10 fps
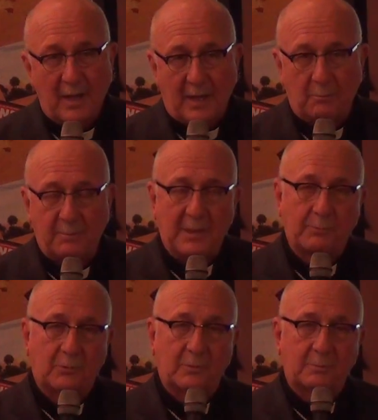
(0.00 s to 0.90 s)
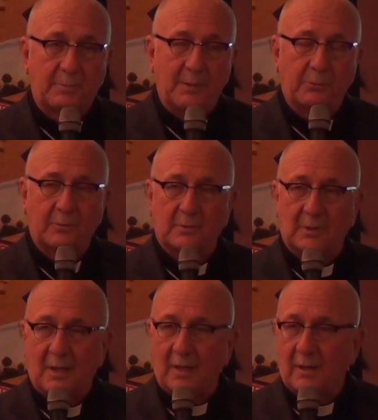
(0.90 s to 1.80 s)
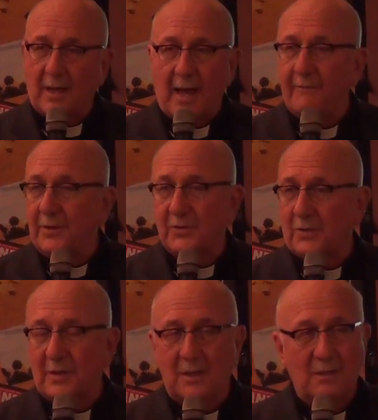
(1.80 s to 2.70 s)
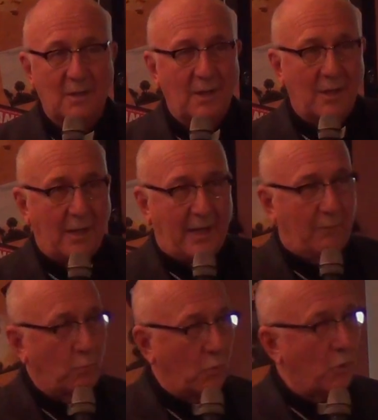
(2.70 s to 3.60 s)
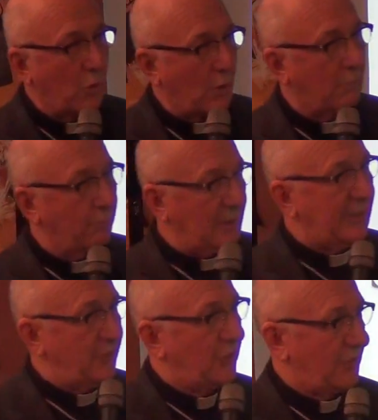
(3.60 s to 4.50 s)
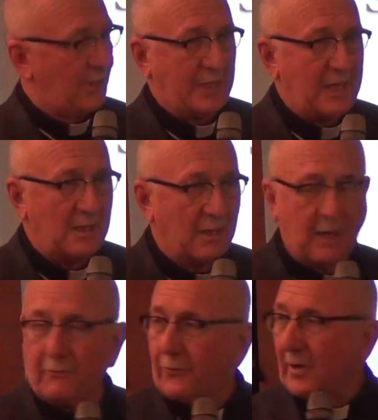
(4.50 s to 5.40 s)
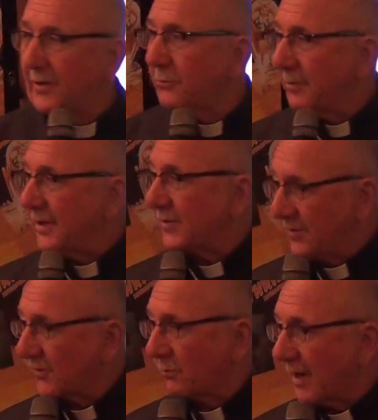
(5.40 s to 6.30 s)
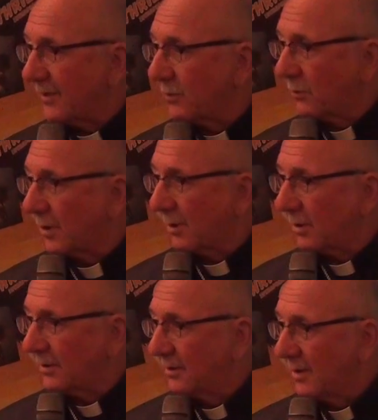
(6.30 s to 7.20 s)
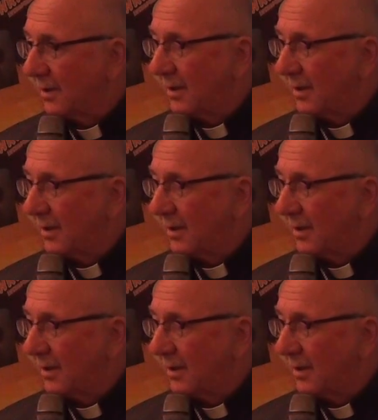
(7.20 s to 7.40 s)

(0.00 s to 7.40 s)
and people obviously at war religiously and for other reasons around the world,